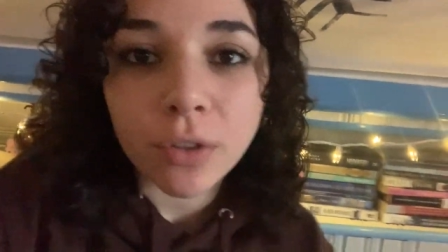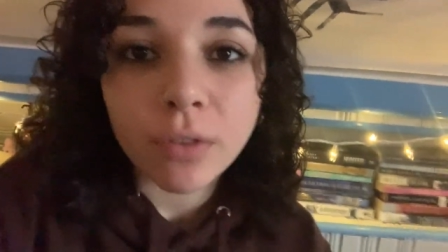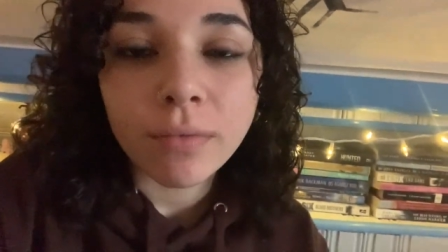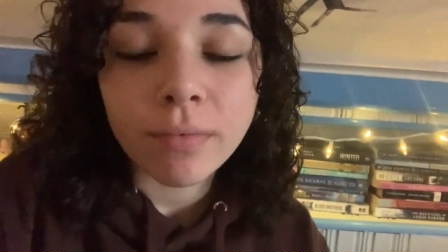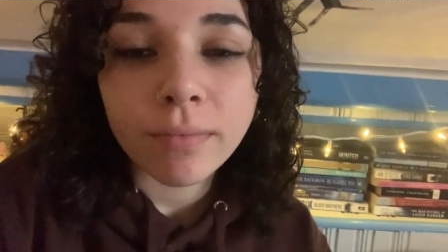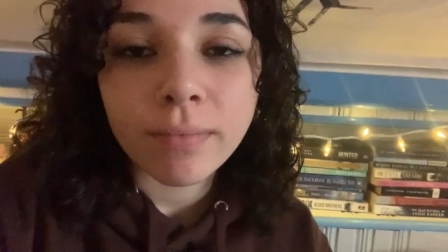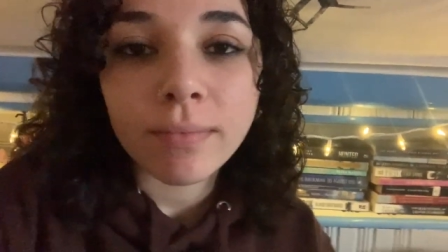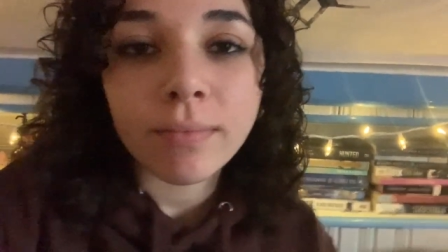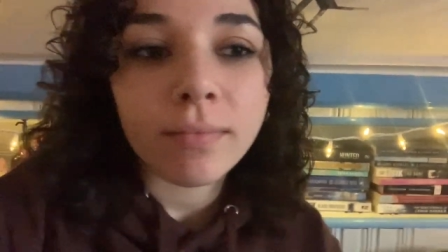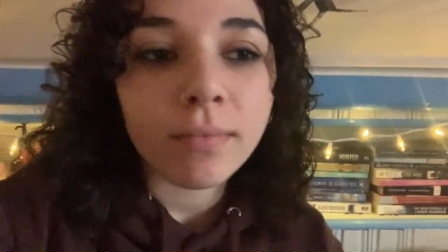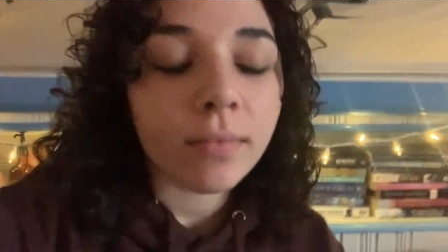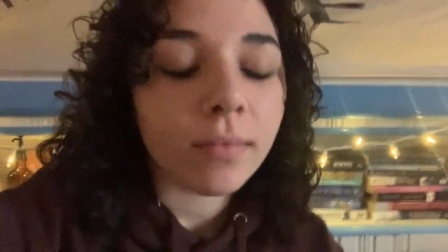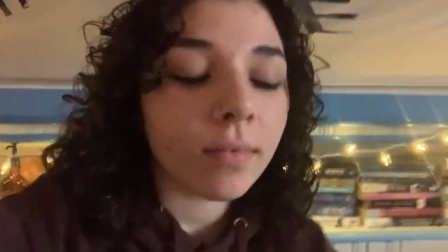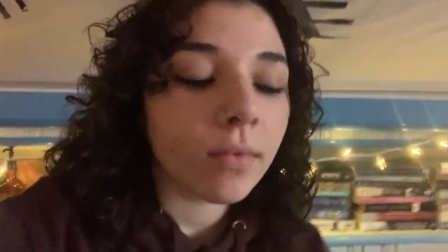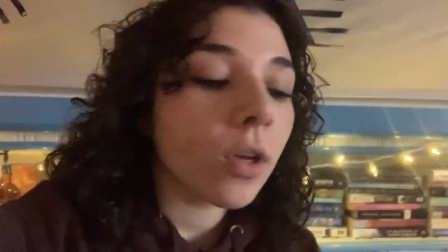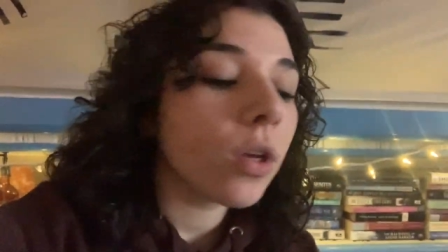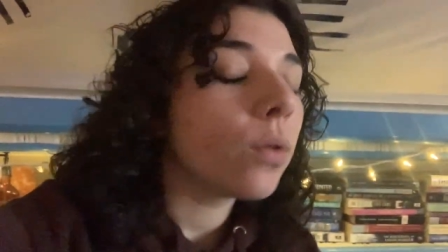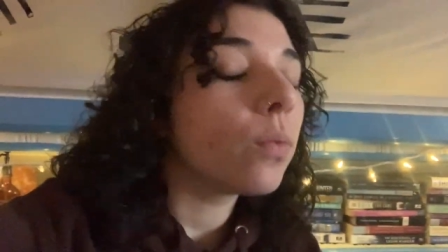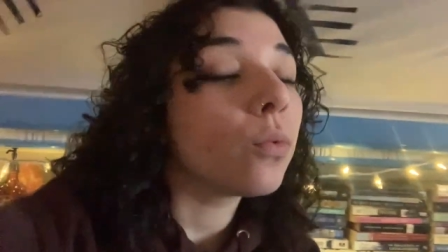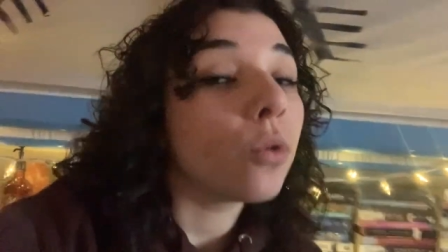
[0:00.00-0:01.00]

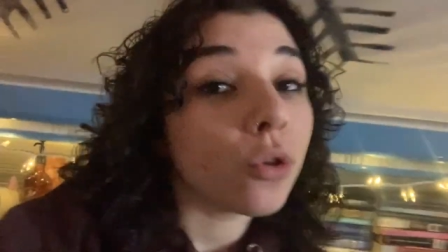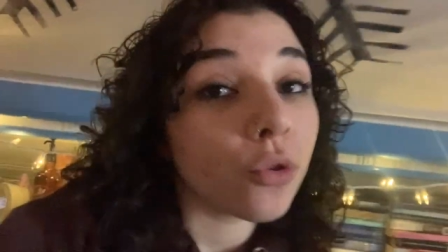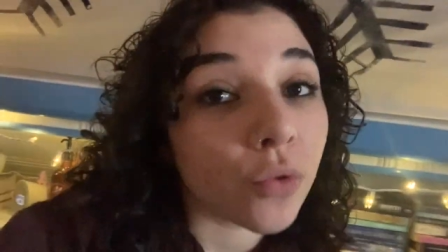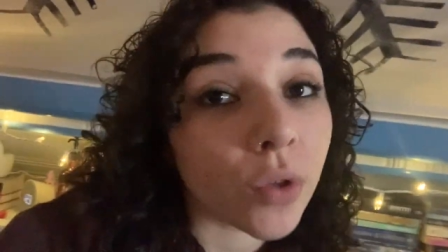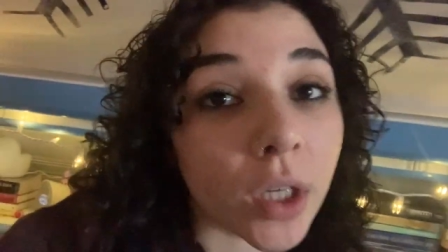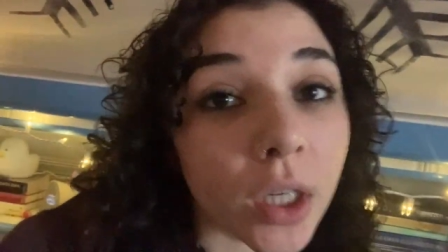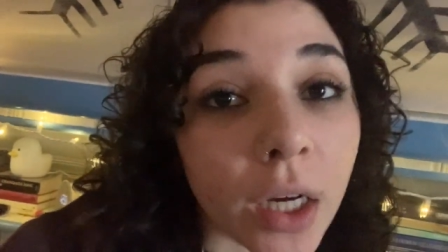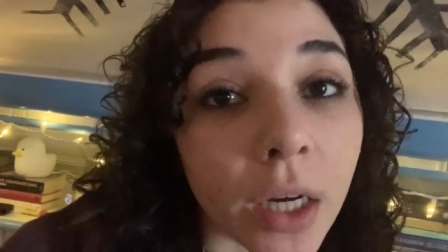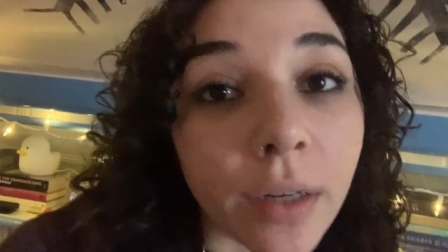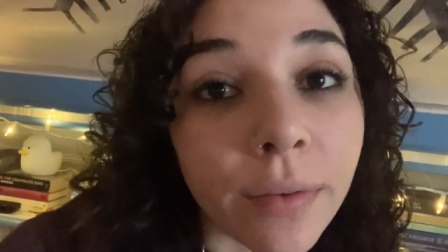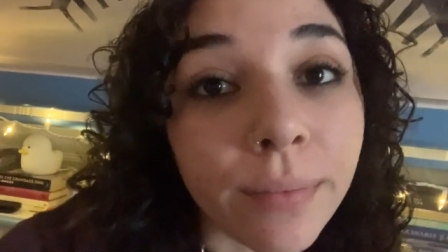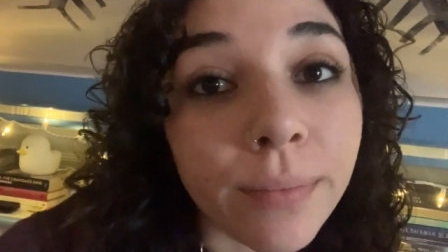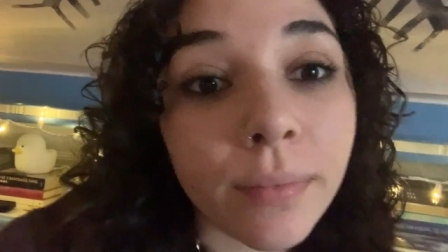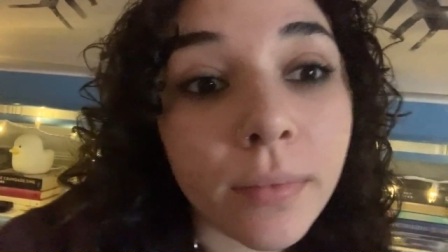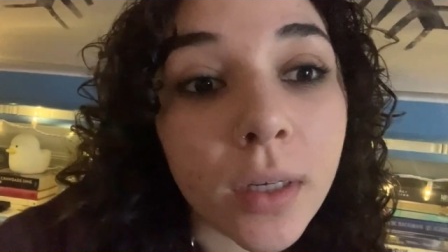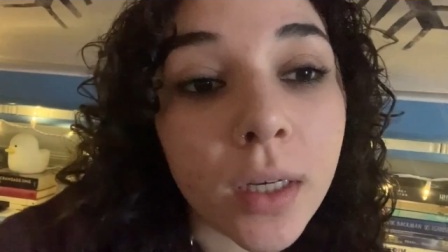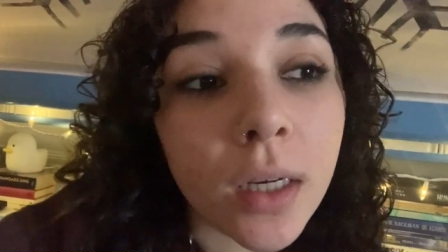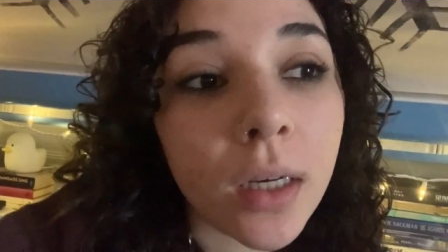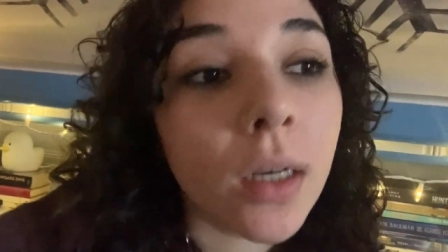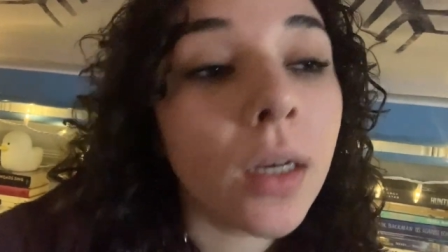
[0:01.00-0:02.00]
It was really good
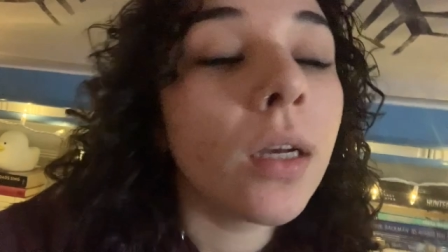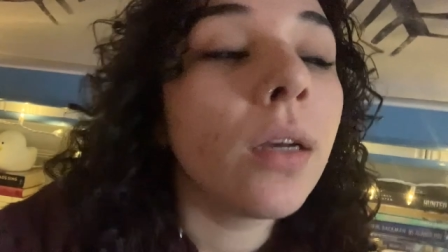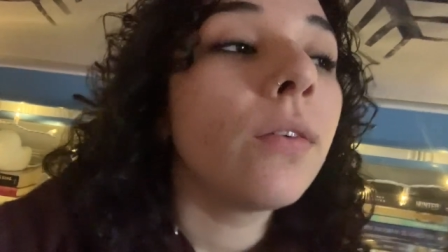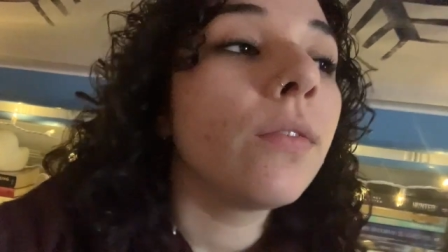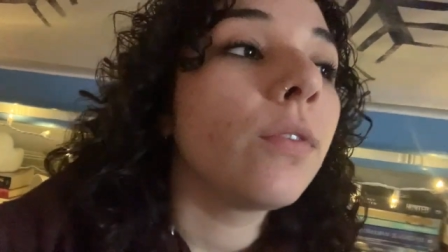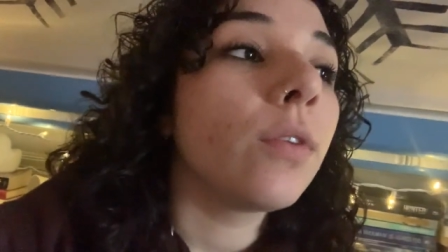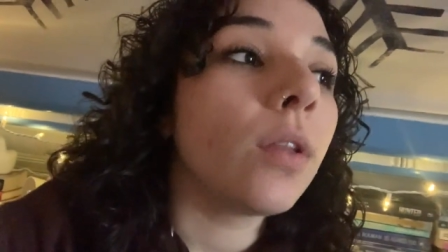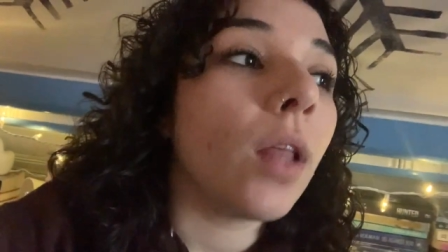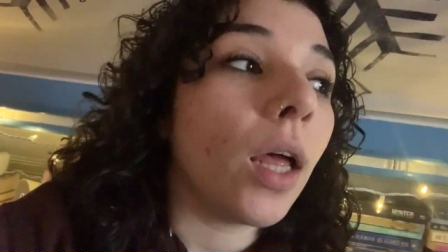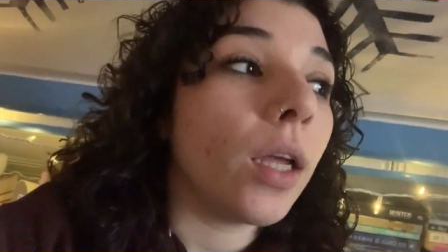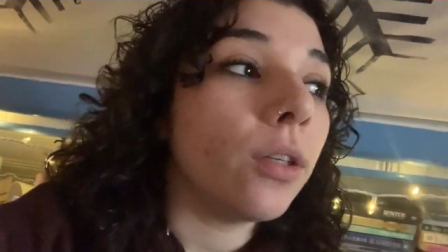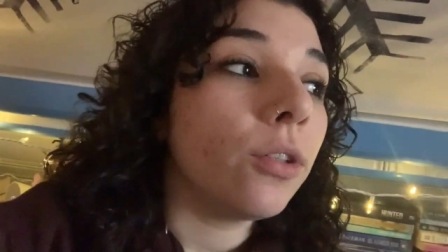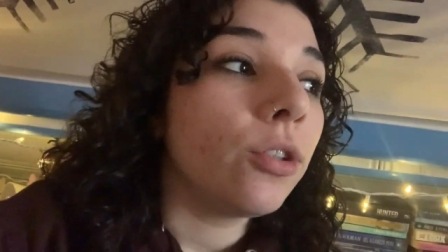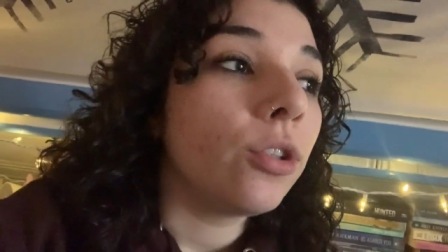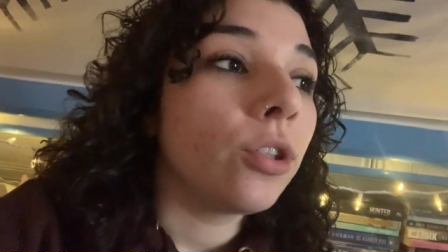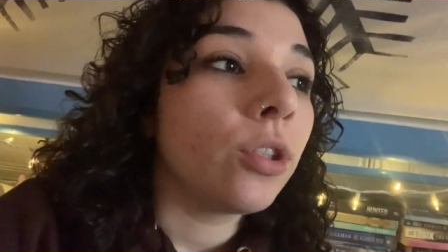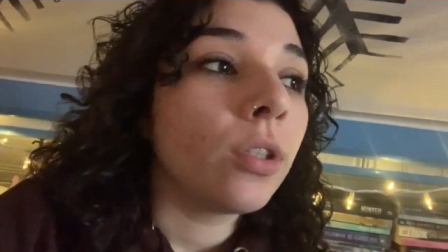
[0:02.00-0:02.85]
for lunch.